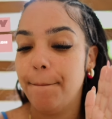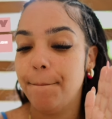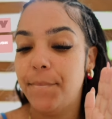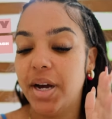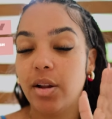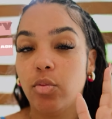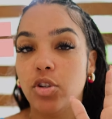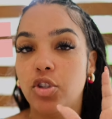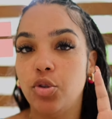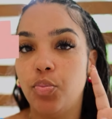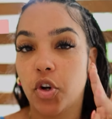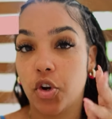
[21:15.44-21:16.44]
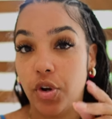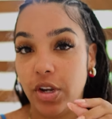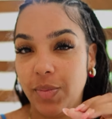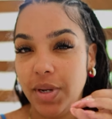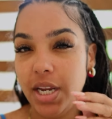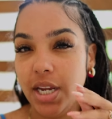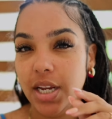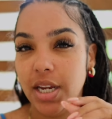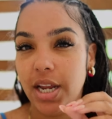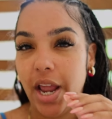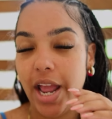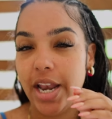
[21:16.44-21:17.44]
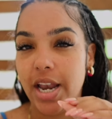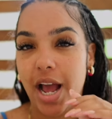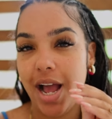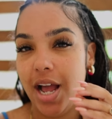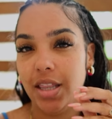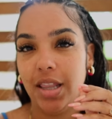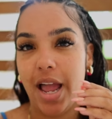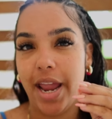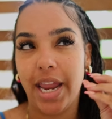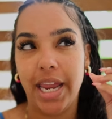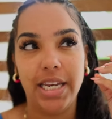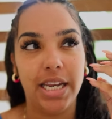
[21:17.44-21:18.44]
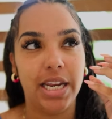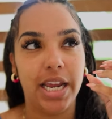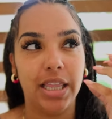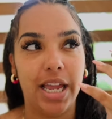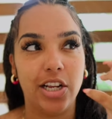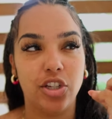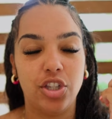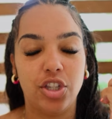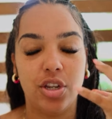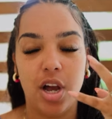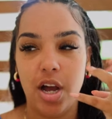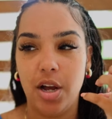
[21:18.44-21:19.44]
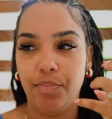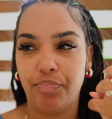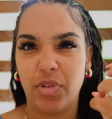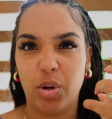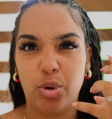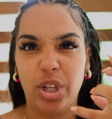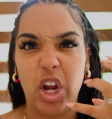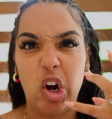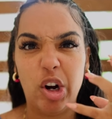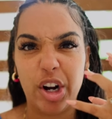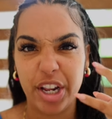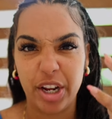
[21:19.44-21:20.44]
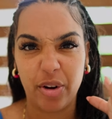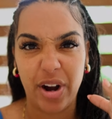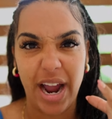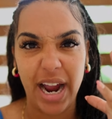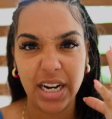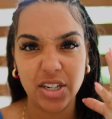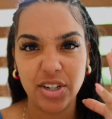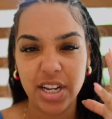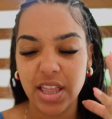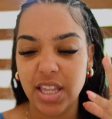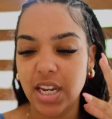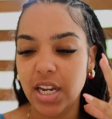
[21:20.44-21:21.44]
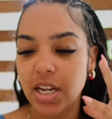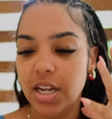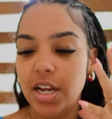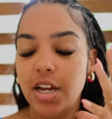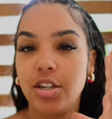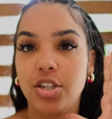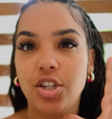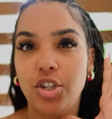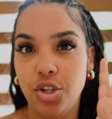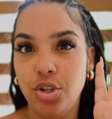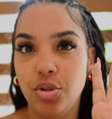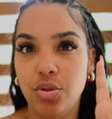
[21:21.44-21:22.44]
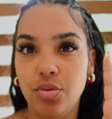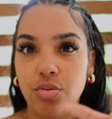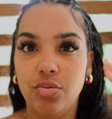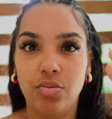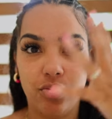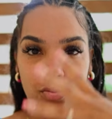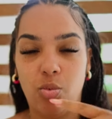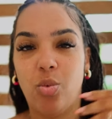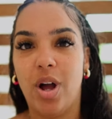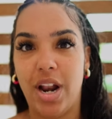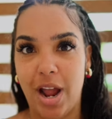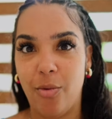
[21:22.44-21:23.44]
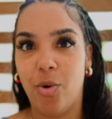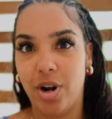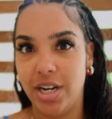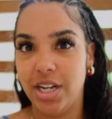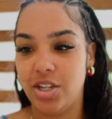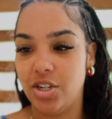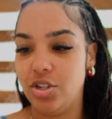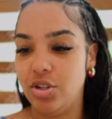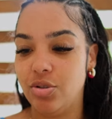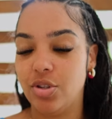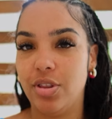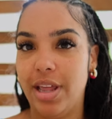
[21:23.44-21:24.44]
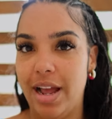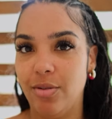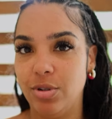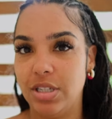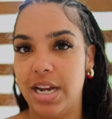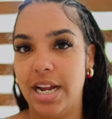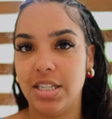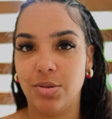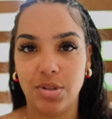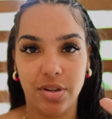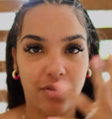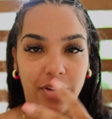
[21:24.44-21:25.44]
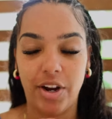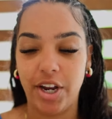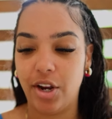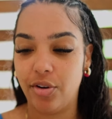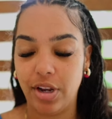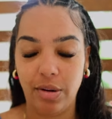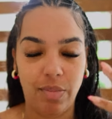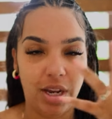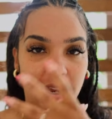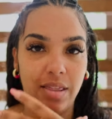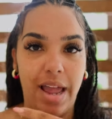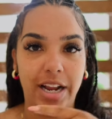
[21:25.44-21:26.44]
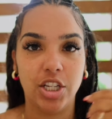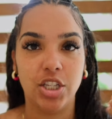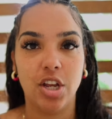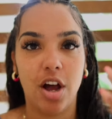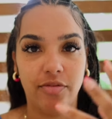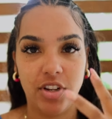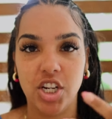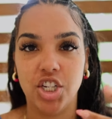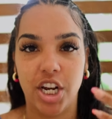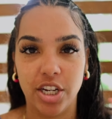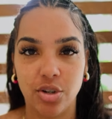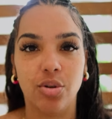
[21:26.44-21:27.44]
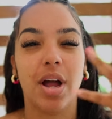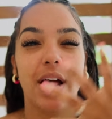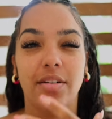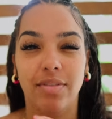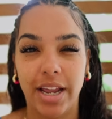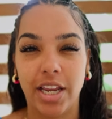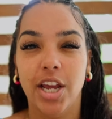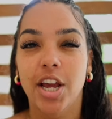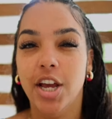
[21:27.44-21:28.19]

but it was super creamy and not like it didn't get like um, really hard and cracked or anything to do what I wanted it to do. So that was nice. It was a very creamy and like soft and gentle kind of like